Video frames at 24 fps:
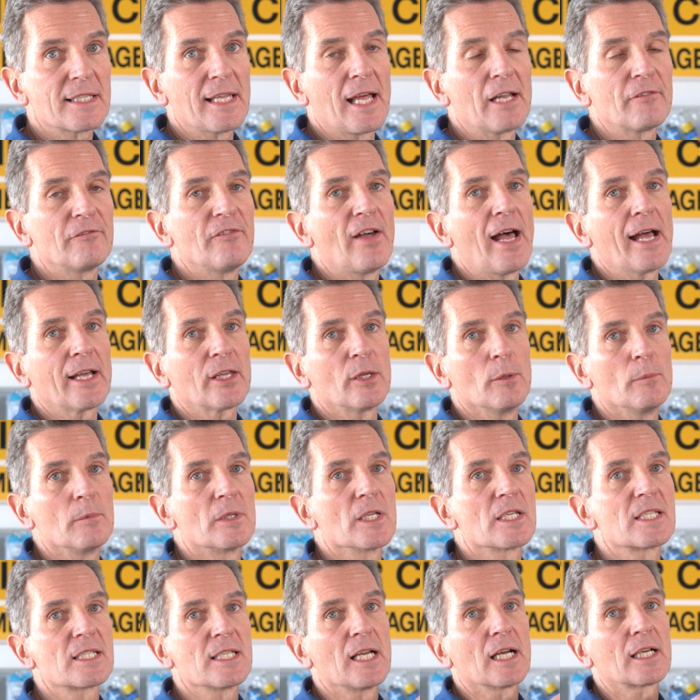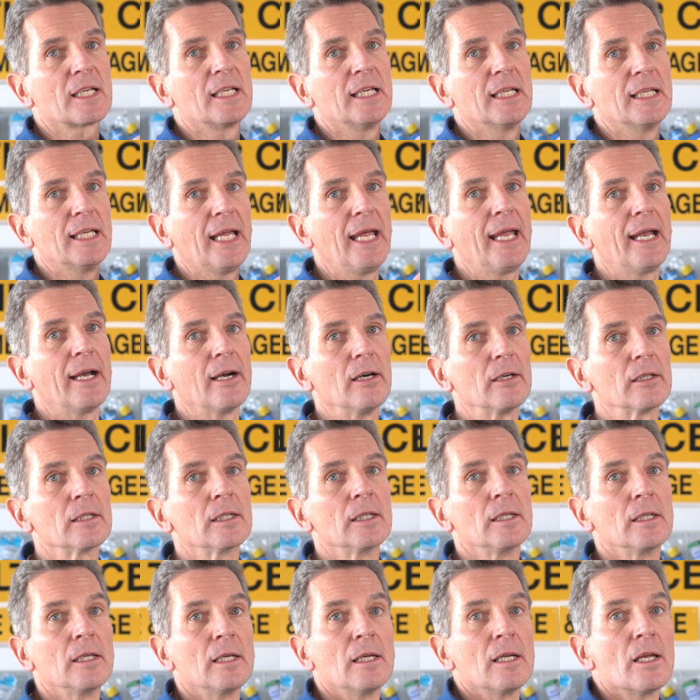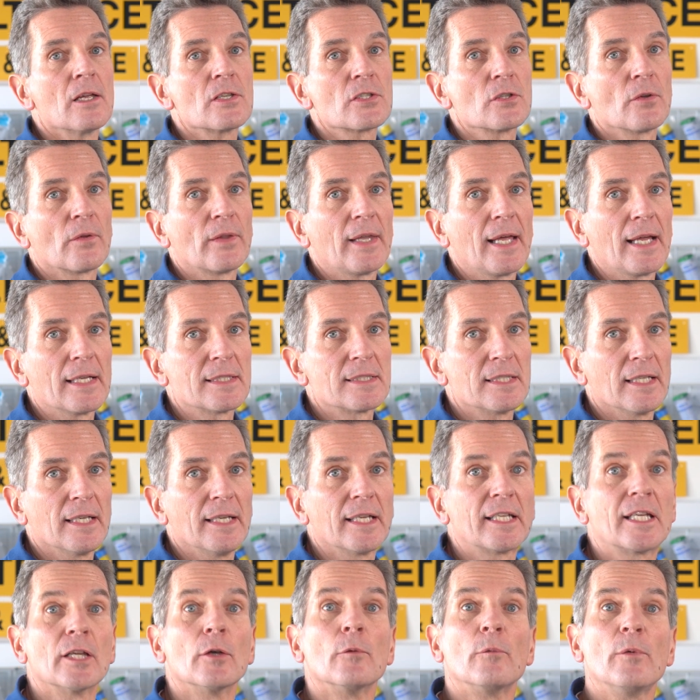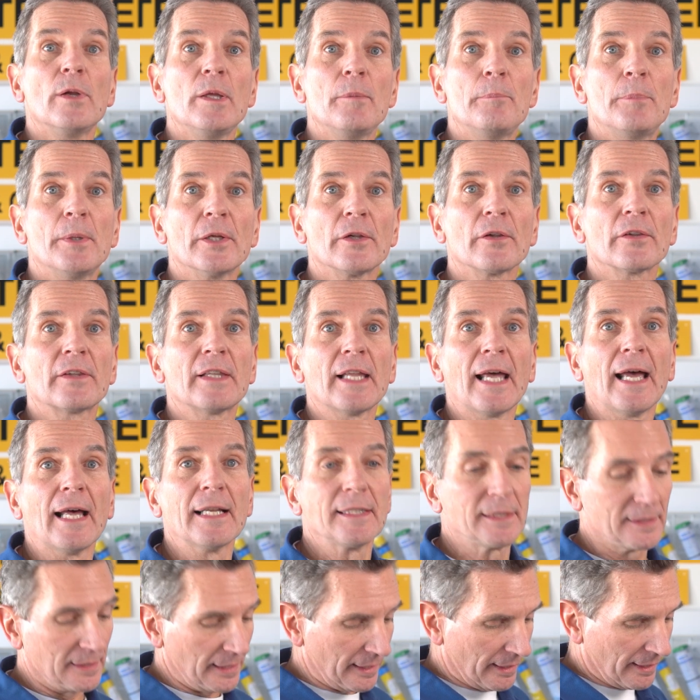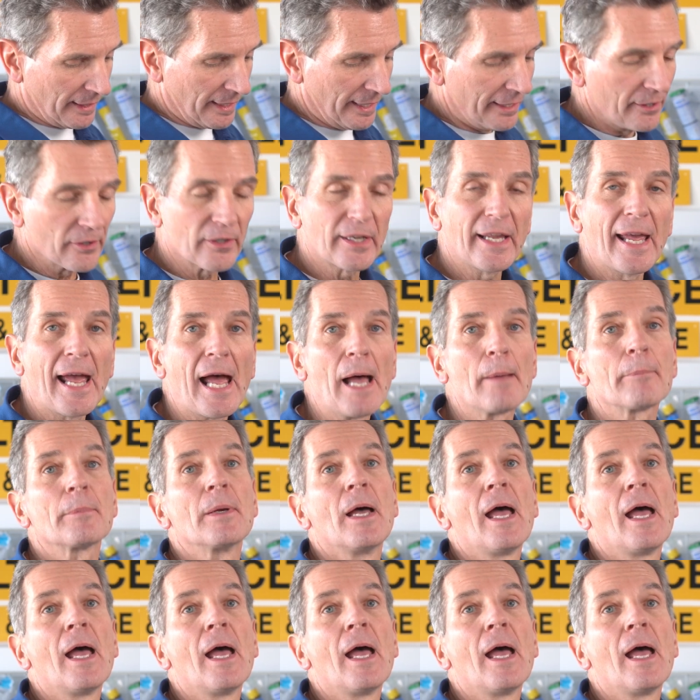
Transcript: that vacuum to suck in air so that uh, it can rebuild that uh, air cap,